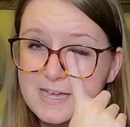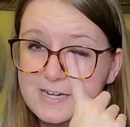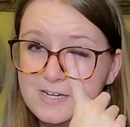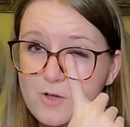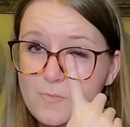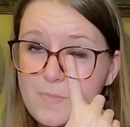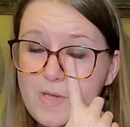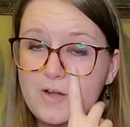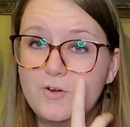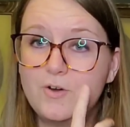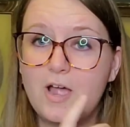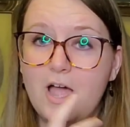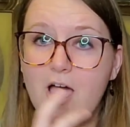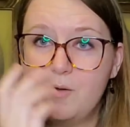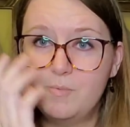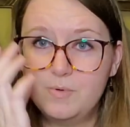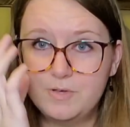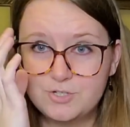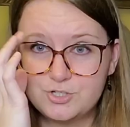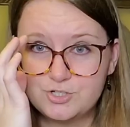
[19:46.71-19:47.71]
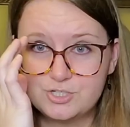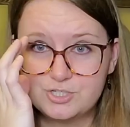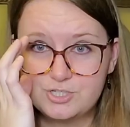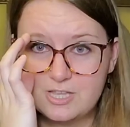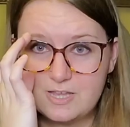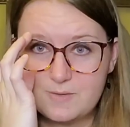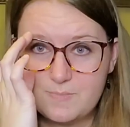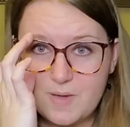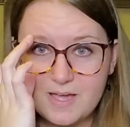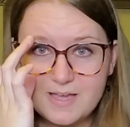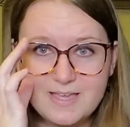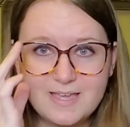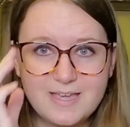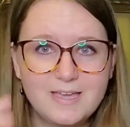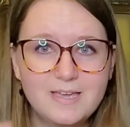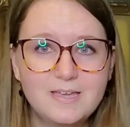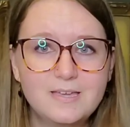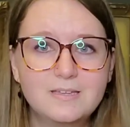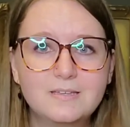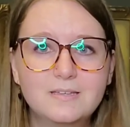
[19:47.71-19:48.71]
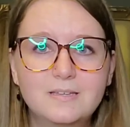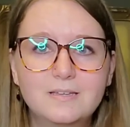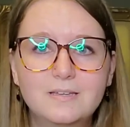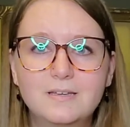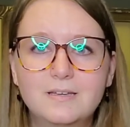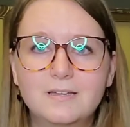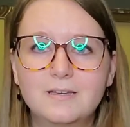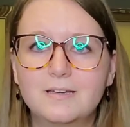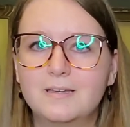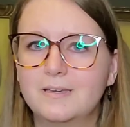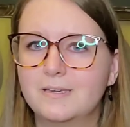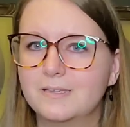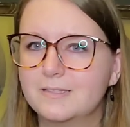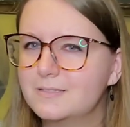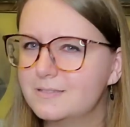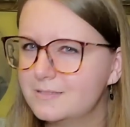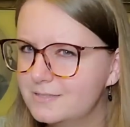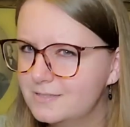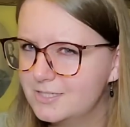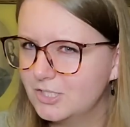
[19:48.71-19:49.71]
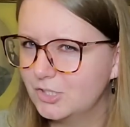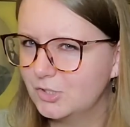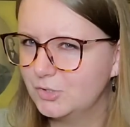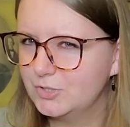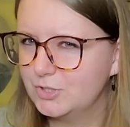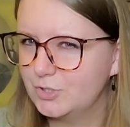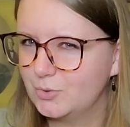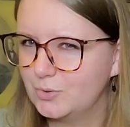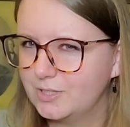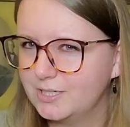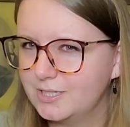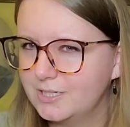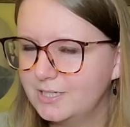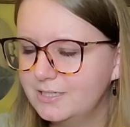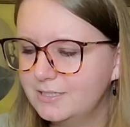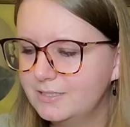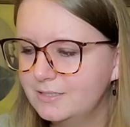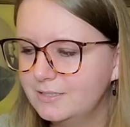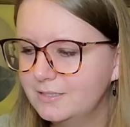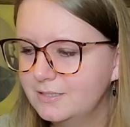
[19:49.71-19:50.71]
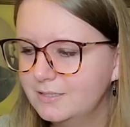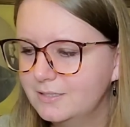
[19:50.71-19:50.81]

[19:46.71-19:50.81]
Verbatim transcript: And no matter how much sleep I get, it's still doing it.